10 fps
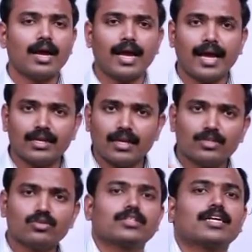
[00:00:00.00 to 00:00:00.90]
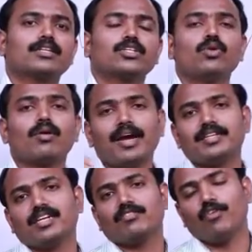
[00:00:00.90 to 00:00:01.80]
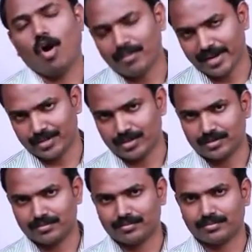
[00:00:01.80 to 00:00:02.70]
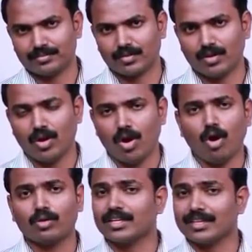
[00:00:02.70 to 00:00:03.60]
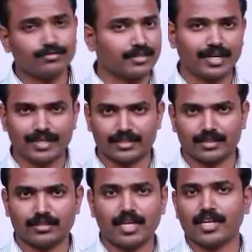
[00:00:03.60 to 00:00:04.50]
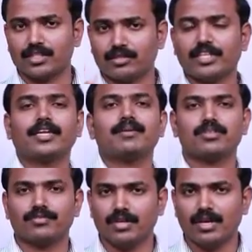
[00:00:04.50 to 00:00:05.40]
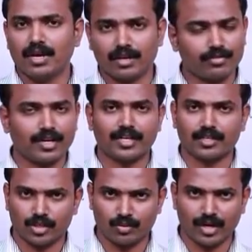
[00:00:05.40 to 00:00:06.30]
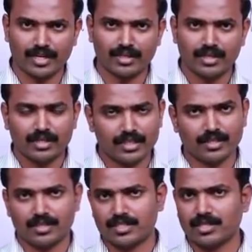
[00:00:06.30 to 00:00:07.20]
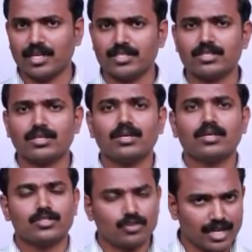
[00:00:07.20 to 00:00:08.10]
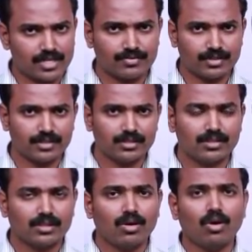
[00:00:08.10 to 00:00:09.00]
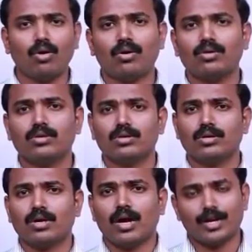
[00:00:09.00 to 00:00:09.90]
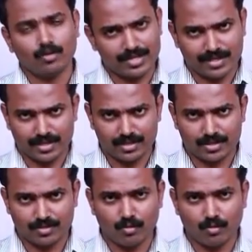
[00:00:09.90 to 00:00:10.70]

And you know that you are writing a formal letter or the referral letter. There are 3 types of referral letter you write, either discharge, transfer or advice letters.